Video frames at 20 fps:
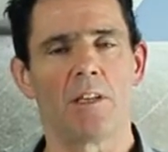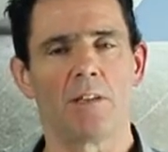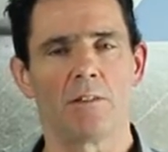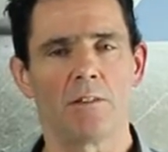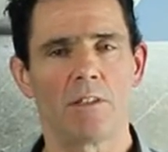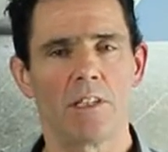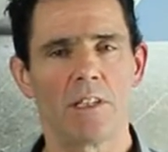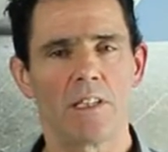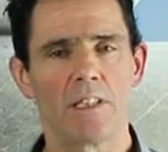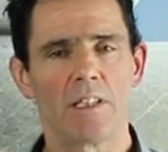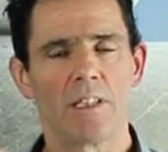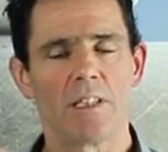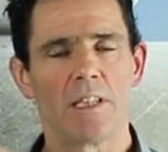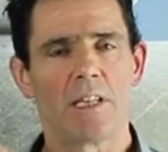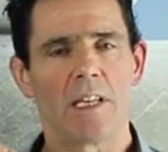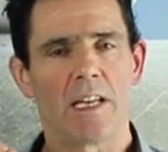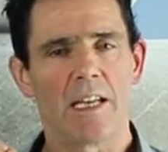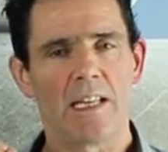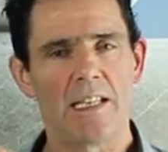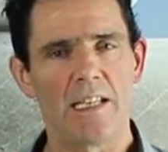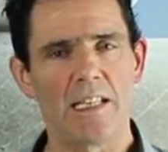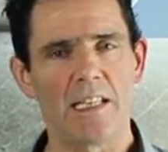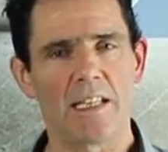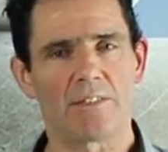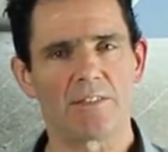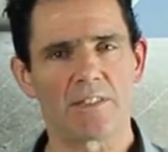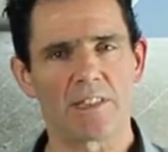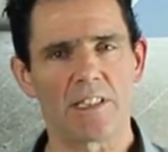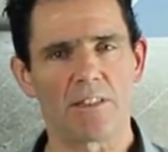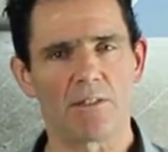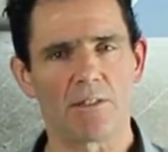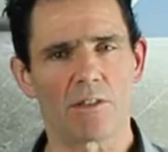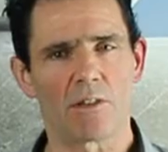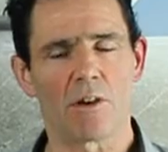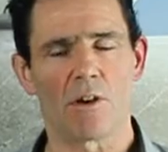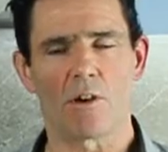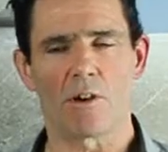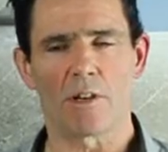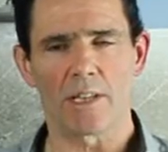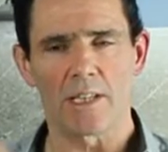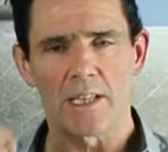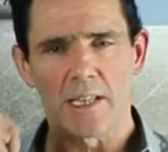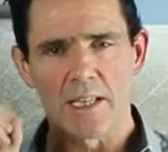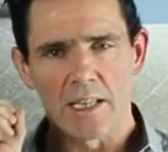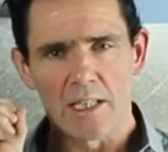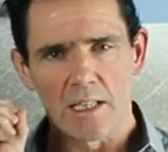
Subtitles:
you need an EFT recording